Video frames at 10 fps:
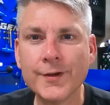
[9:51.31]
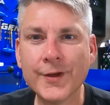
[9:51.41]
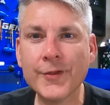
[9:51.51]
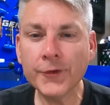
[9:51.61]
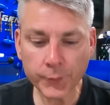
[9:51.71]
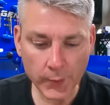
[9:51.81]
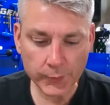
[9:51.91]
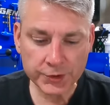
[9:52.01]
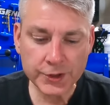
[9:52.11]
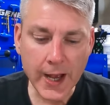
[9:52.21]
Now this one
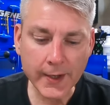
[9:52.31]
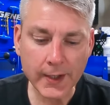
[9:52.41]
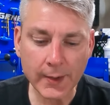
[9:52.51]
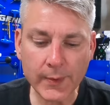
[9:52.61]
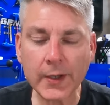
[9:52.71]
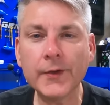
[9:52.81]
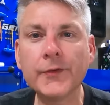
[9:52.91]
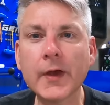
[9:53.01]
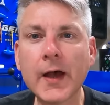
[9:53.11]
was shocking because